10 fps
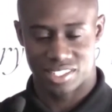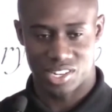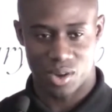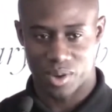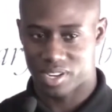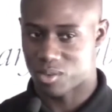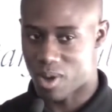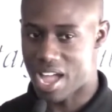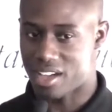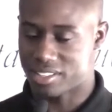you know what,
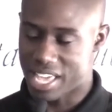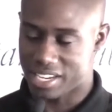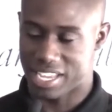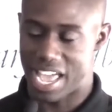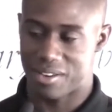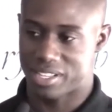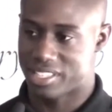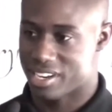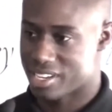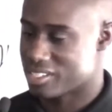wow, that guy right
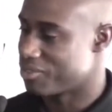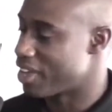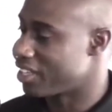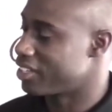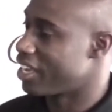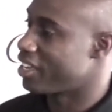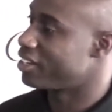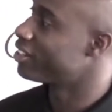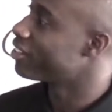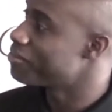there, he's a felon
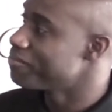and